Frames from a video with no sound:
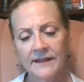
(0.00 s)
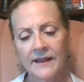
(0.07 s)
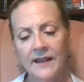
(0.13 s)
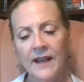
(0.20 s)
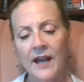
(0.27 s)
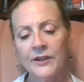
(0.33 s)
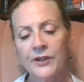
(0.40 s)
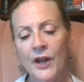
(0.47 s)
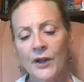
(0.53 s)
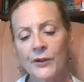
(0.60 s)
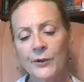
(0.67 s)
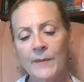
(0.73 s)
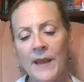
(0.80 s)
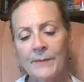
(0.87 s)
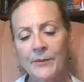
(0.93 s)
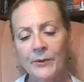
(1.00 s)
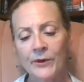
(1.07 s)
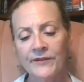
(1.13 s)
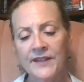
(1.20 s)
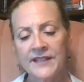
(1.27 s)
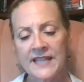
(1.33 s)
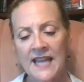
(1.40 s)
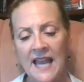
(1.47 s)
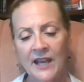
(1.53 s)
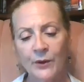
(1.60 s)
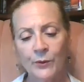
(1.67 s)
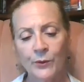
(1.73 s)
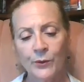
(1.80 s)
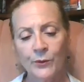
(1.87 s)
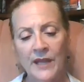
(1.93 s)
Another member of the tank
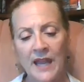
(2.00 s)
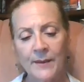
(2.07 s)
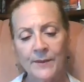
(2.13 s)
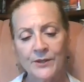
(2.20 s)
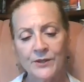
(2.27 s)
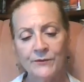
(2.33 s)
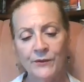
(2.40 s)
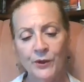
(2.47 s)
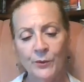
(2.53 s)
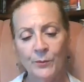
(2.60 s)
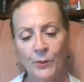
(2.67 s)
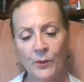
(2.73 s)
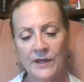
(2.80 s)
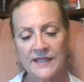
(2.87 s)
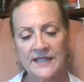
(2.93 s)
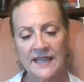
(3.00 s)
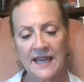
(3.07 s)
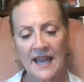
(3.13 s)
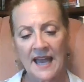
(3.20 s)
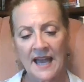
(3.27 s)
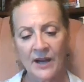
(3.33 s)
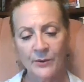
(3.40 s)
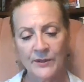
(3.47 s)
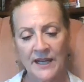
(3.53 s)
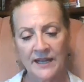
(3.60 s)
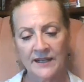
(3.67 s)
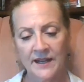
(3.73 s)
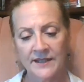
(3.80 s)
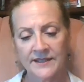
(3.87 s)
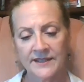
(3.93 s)
crew came into view, pointing out at
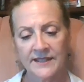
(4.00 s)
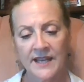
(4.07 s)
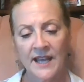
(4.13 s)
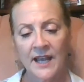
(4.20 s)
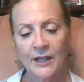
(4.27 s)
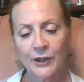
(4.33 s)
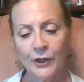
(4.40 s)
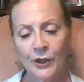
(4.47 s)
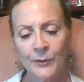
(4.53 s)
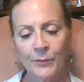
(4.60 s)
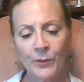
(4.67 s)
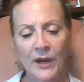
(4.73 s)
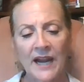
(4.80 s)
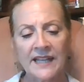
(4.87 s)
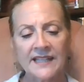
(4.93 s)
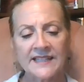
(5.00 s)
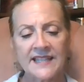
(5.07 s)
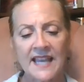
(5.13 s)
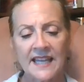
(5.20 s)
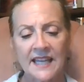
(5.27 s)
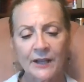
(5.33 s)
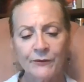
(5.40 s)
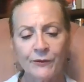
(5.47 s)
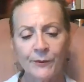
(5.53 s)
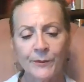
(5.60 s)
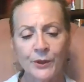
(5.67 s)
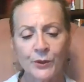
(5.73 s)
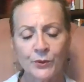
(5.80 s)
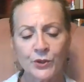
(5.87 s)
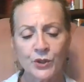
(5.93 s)
us. Look, Brad, it's that kid from
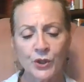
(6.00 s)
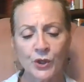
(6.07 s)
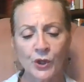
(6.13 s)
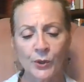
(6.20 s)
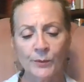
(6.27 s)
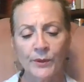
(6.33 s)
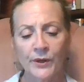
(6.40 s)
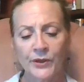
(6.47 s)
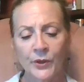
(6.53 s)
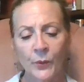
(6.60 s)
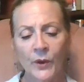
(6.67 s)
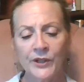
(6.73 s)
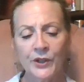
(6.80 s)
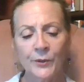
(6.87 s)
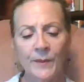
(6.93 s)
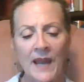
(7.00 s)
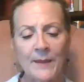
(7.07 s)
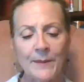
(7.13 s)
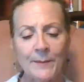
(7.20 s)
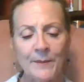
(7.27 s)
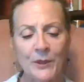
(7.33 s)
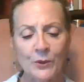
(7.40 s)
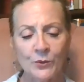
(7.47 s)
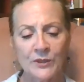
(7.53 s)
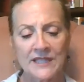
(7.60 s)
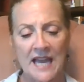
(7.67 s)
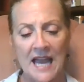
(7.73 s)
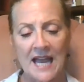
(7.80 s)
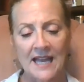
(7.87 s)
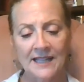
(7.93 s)
YouTube, the one your baby puked
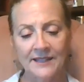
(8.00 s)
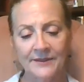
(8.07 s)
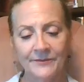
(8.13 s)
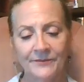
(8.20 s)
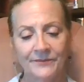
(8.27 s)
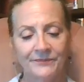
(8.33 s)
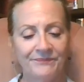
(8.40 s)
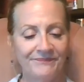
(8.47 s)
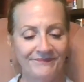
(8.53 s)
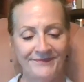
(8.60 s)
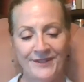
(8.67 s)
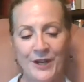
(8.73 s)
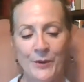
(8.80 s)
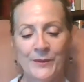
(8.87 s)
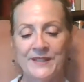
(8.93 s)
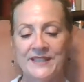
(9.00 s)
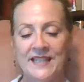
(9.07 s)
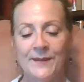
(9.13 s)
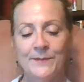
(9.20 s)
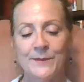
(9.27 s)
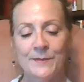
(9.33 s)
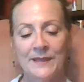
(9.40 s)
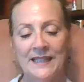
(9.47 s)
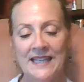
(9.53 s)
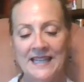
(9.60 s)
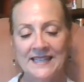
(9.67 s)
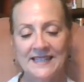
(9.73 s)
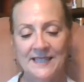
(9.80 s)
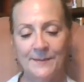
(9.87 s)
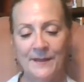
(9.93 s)
on. Noah seemed
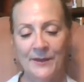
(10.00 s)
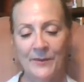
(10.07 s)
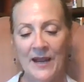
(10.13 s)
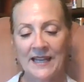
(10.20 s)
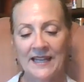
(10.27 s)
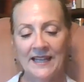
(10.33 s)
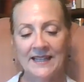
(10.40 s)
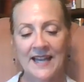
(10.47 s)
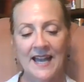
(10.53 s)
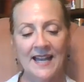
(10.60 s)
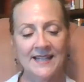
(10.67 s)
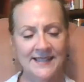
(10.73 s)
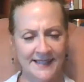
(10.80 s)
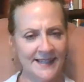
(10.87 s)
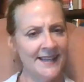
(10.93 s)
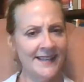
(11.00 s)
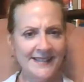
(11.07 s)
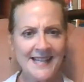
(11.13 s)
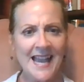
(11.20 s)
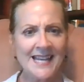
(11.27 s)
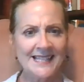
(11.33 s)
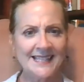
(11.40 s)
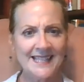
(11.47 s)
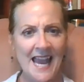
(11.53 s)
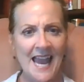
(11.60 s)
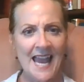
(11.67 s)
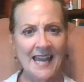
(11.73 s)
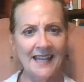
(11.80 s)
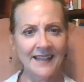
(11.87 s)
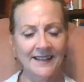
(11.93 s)
pleased to be recognized. Nice
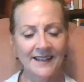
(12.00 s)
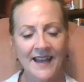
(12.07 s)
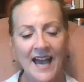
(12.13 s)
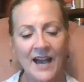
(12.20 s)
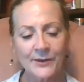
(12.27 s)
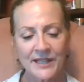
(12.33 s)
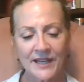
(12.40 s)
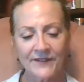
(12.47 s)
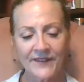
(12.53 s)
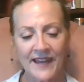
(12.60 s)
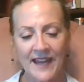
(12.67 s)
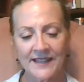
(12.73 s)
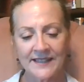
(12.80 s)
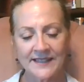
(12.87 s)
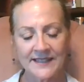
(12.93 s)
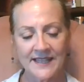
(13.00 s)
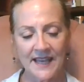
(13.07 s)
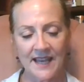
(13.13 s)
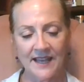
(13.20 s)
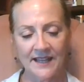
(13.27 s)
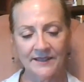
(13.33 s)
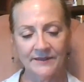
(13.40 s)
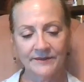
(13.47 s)
tank. How's Afghanistan?